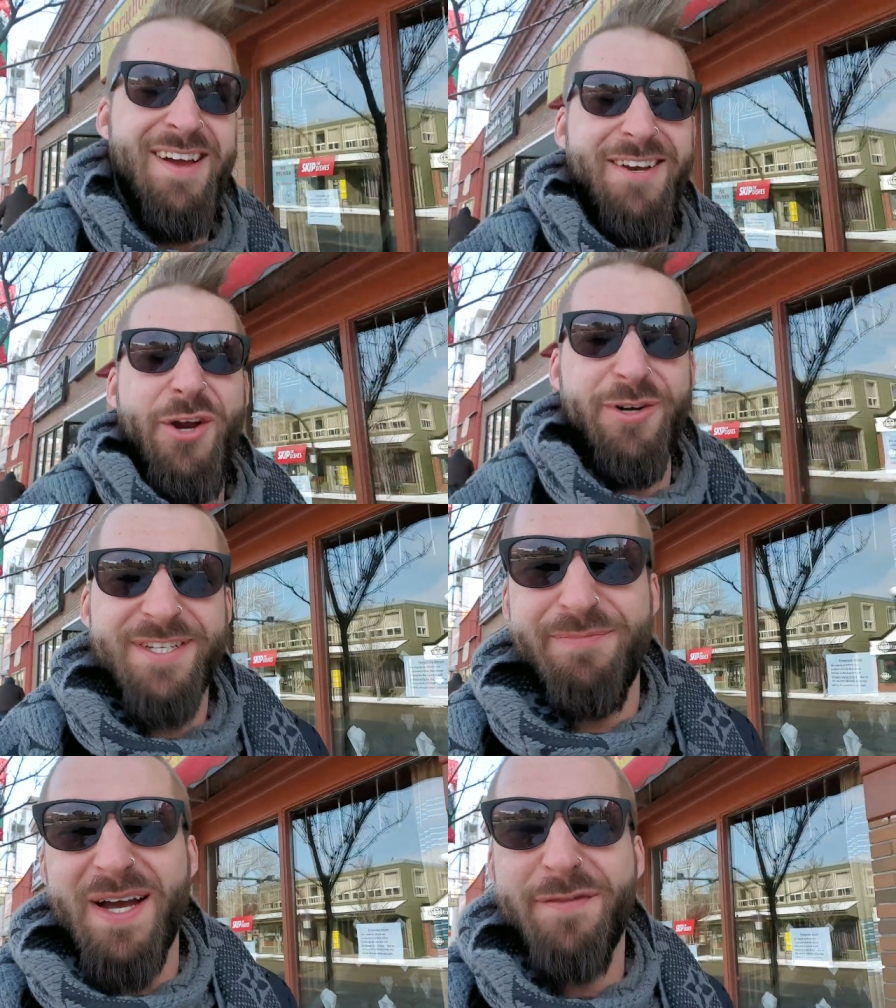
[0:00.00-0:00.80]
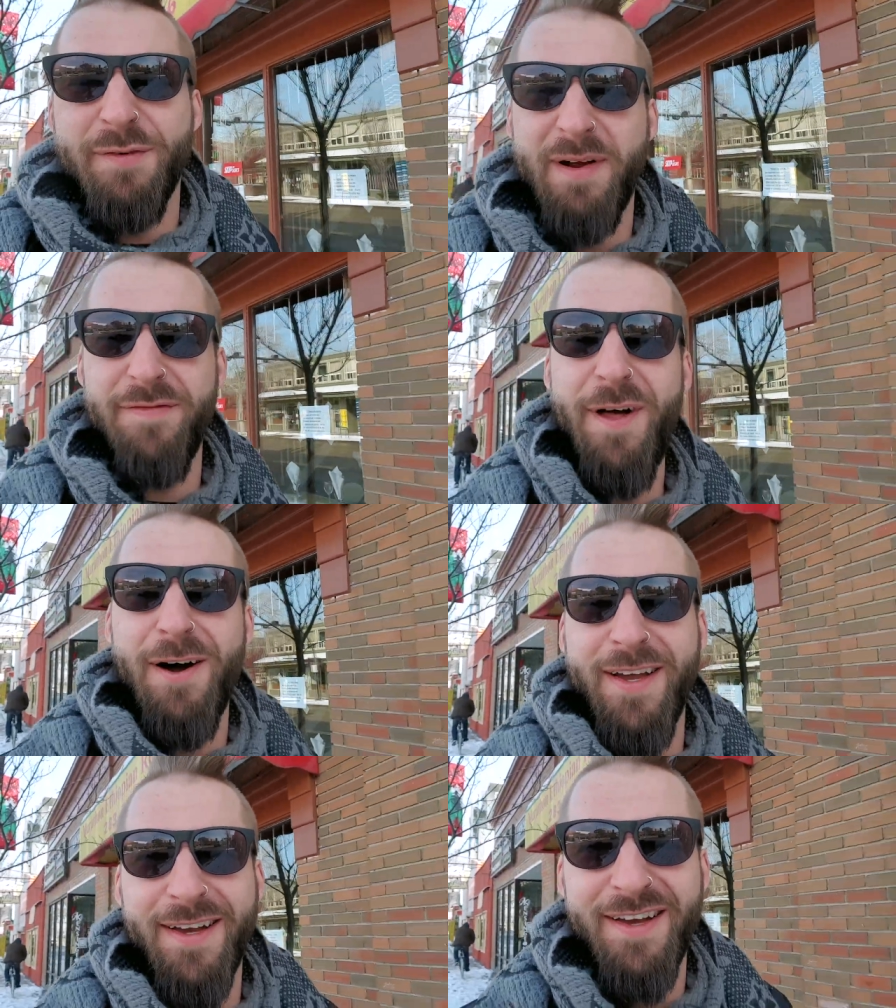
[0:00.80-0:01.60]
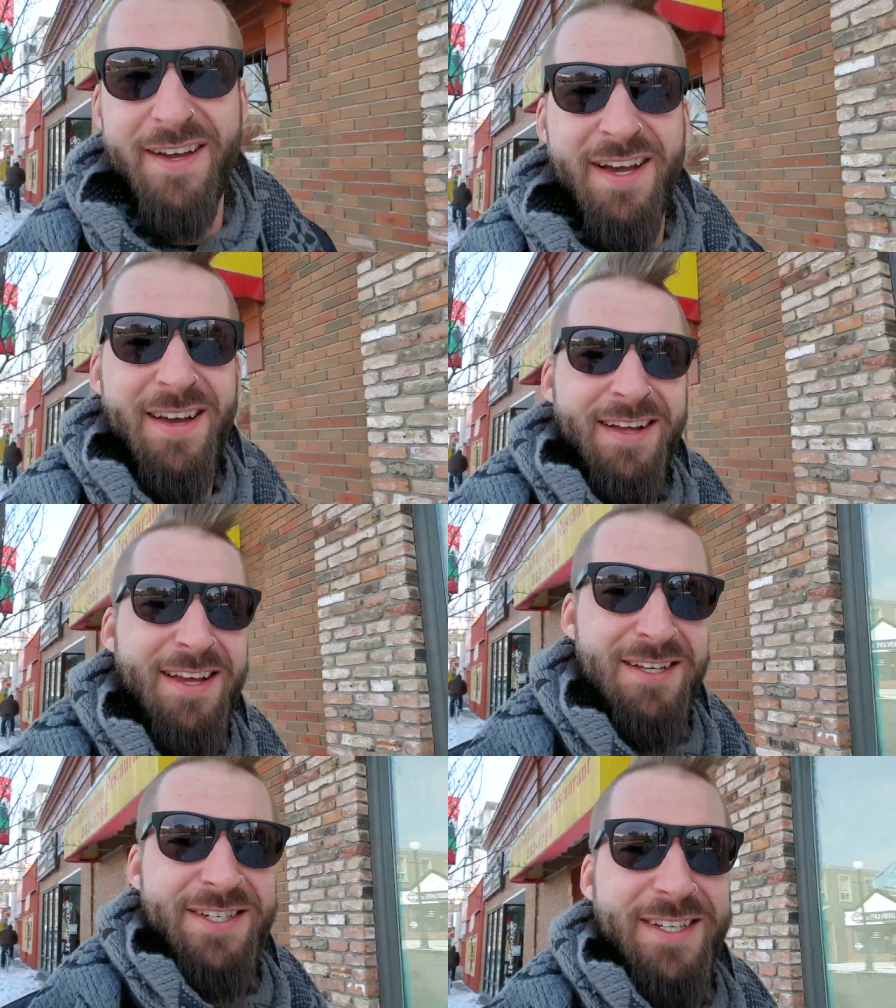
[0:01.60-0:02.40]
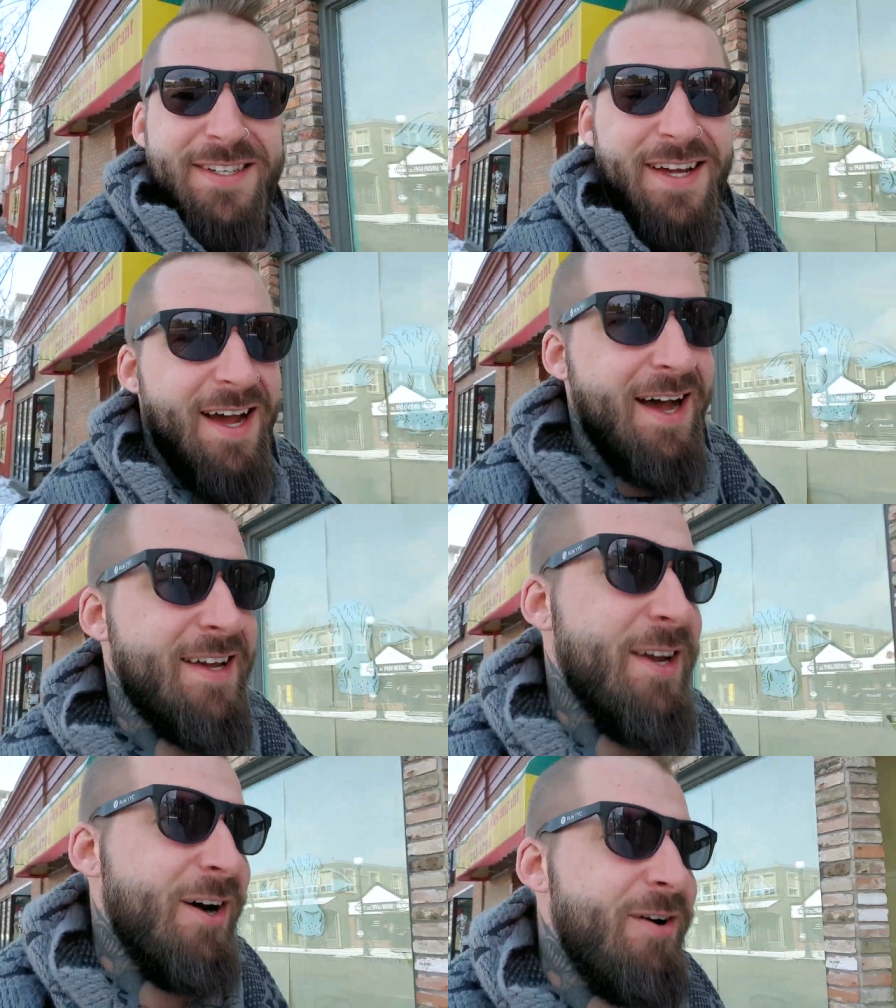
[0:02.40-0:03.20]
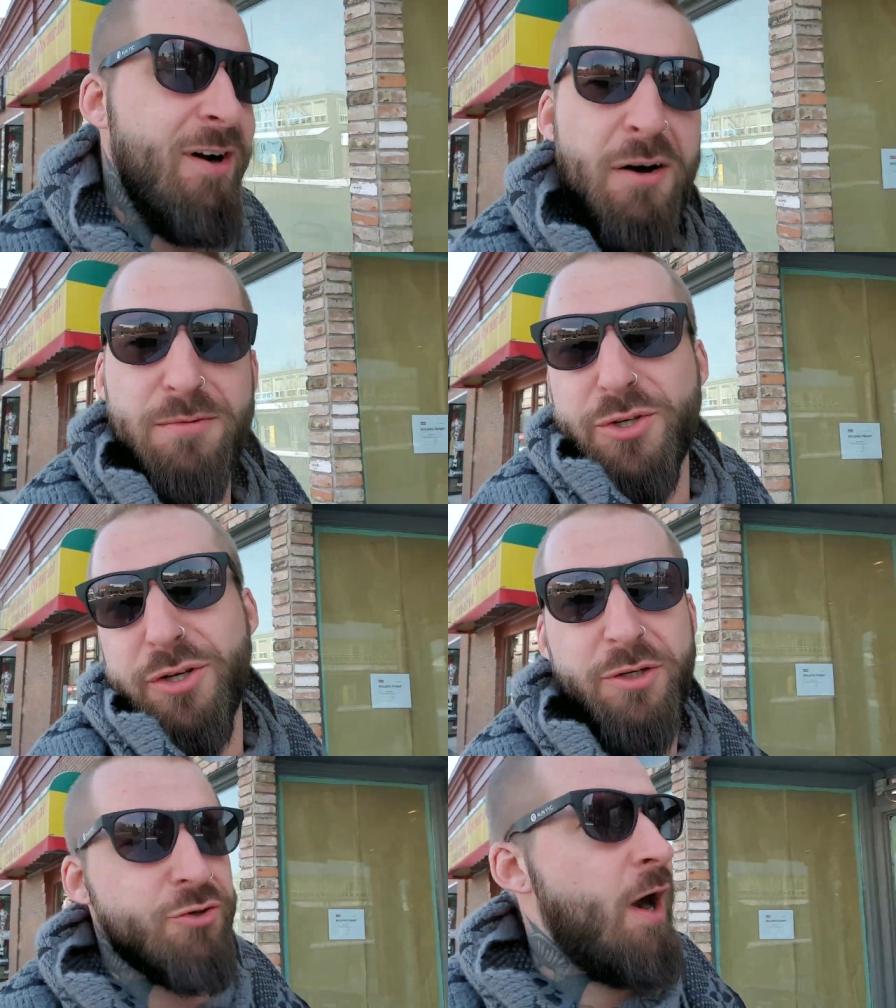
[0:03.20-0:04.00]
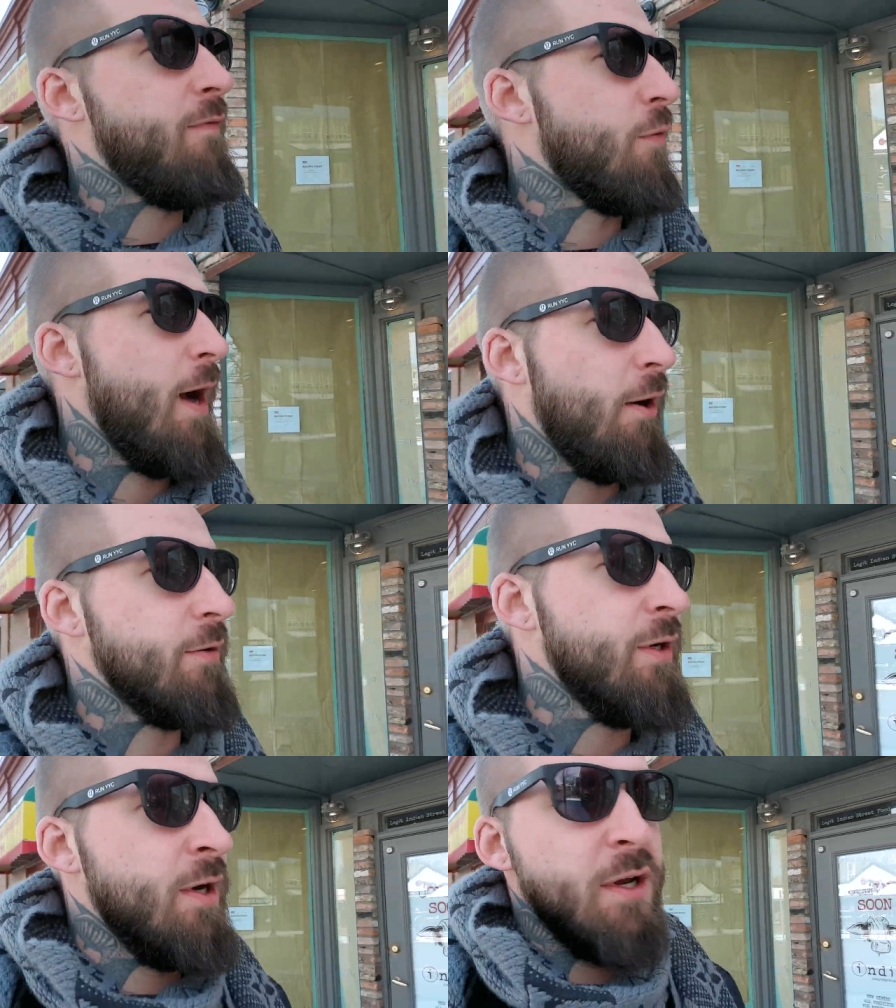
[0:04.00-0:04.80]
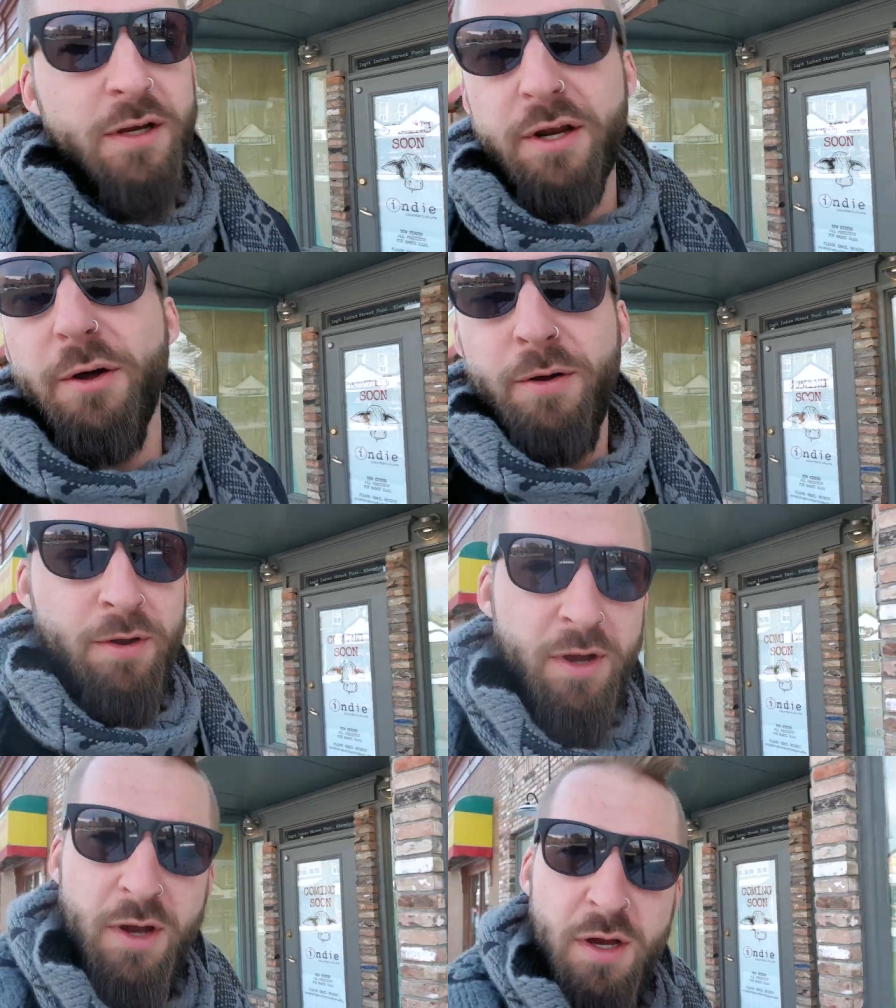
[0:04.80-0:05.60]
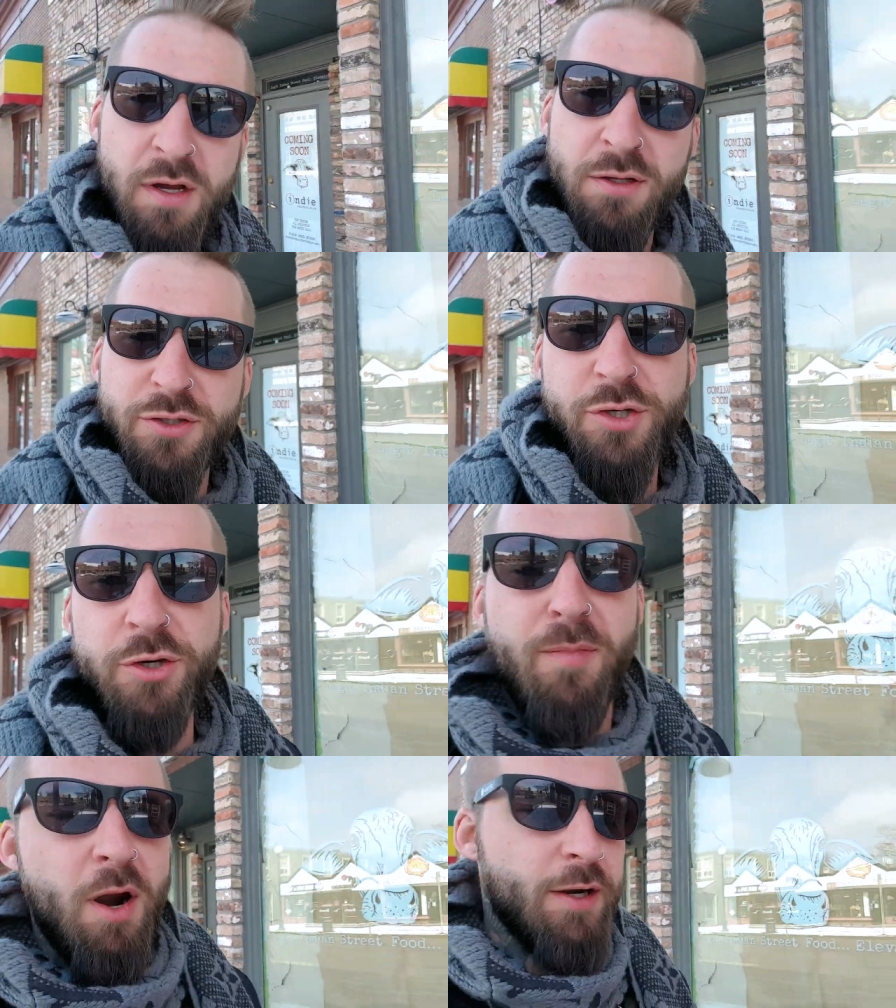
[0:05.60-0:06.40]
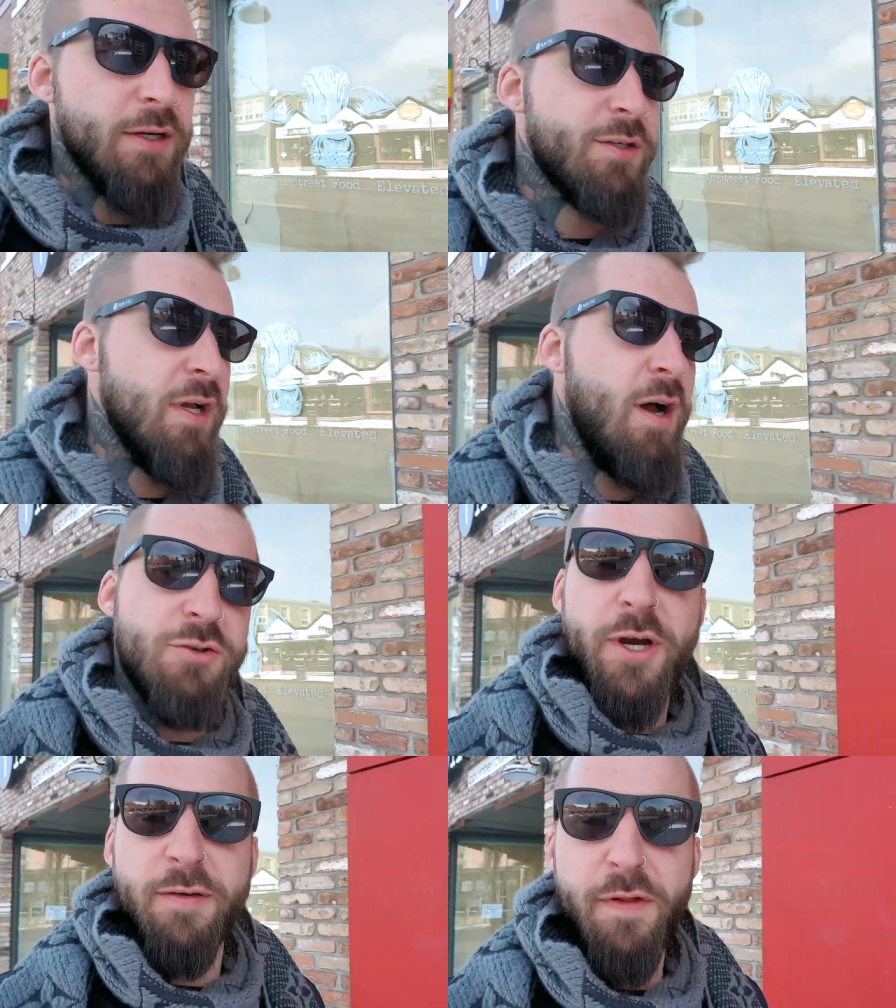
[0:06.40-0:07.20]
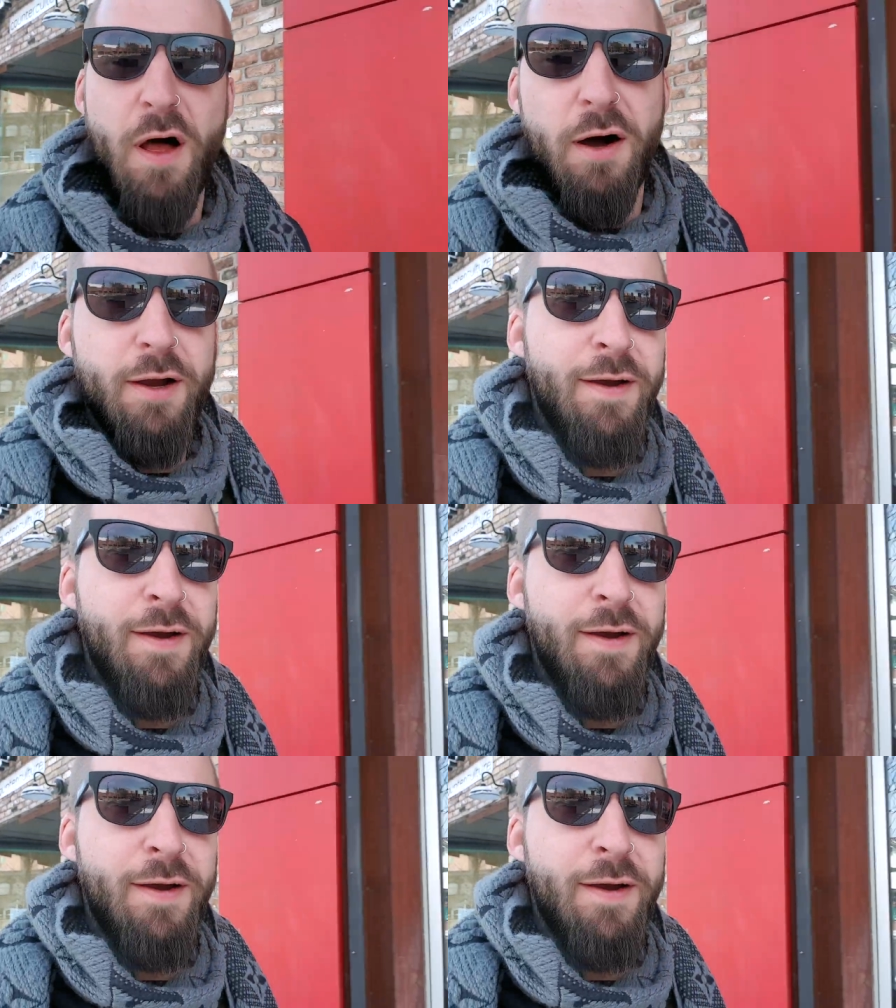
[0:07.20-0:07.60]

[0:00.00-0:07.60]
No respect for my vlogging. It's just, you know, oh, we're just gonna drive around, you know? Screw Marcus trying to vlog.